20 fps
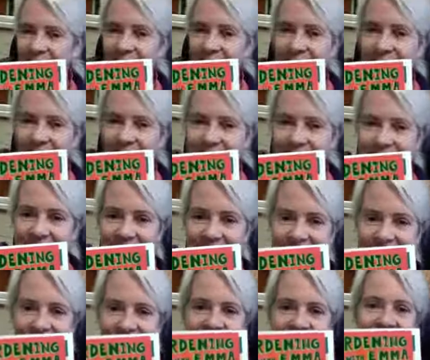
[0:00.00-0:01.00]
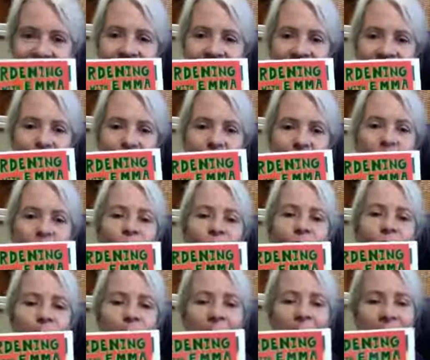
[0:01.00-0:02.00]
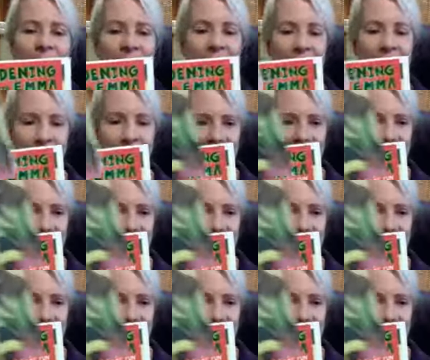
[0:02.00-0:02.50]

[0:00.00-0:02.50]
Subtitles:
So this is Stephen's book with me.